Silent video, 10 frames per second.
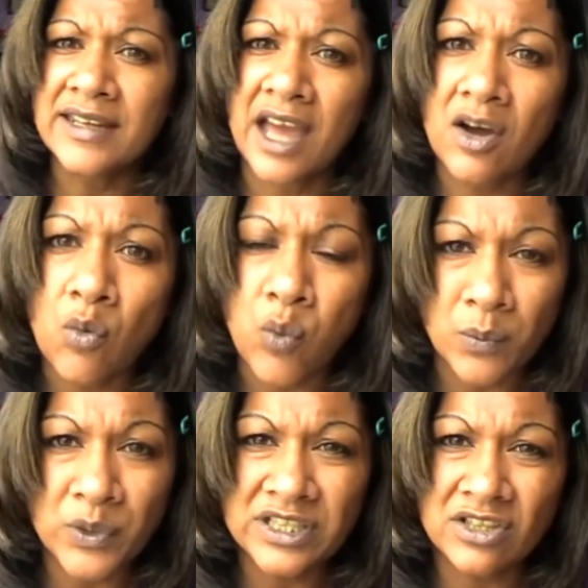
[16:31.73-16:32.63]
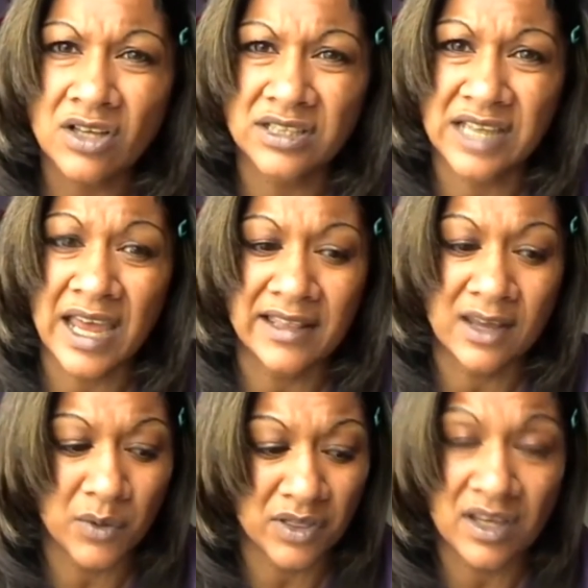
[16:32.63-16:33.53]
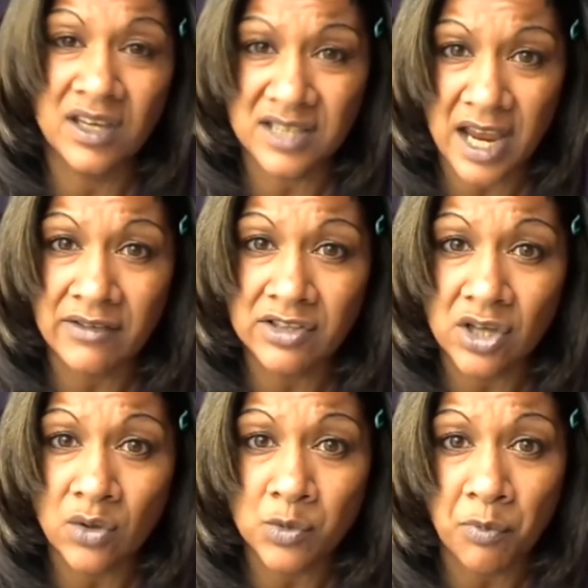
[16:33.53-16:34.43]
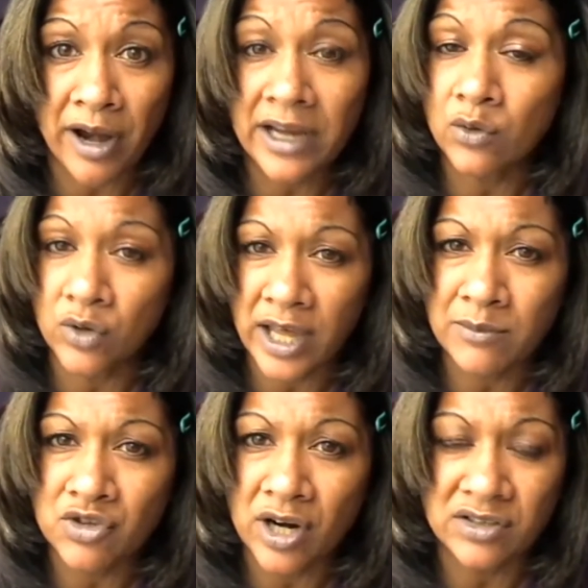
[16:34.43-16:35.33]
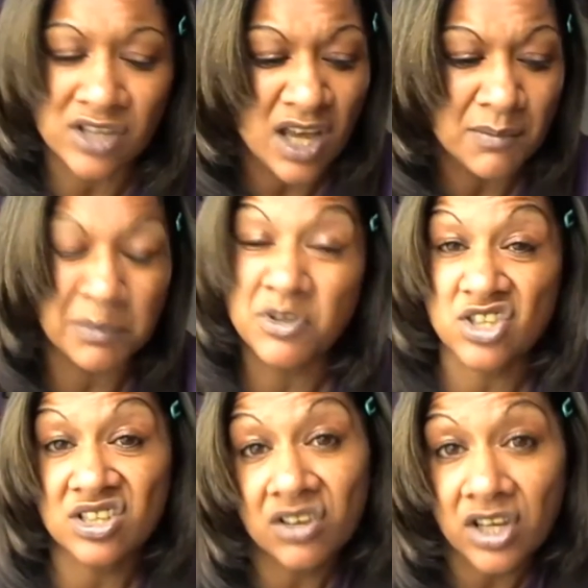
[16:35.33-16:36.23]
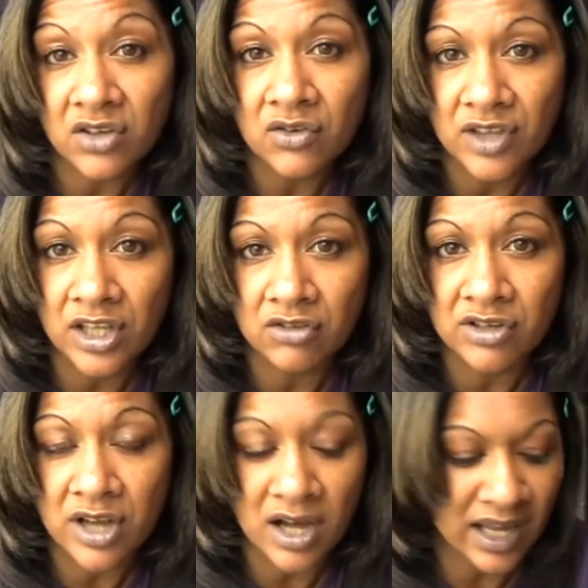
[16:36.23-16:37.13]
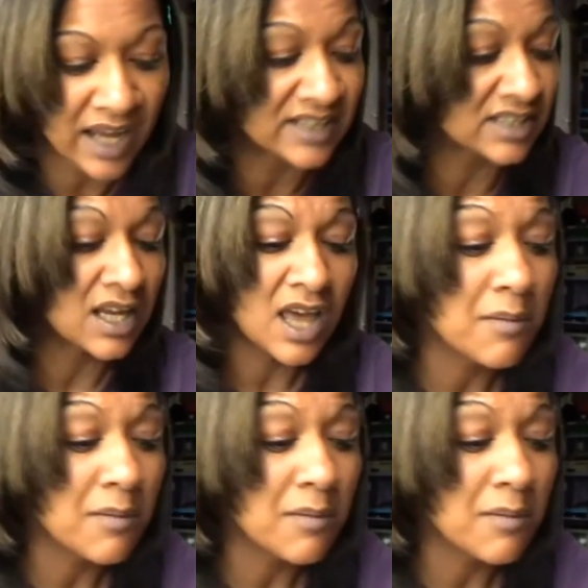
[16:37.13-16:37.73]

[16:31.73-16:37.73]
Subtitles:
Now, when we start saying that we think it's aerosol spraying or chemtrails, people just look at you and think you're a nutcase.